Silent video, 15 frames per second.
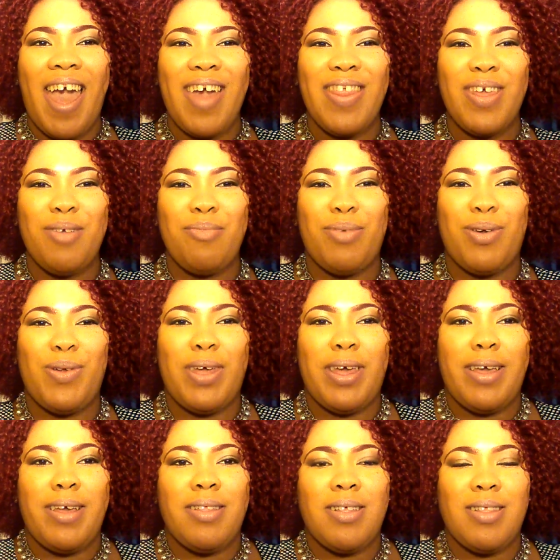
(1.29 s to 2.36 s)
Hey there
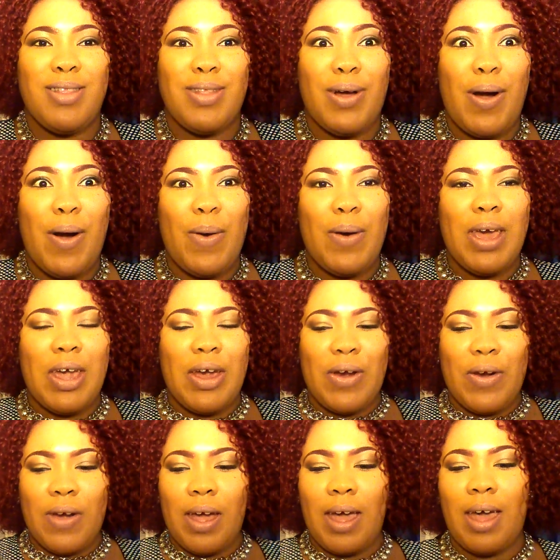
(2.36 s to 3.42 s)
beauties, it's Nicole here,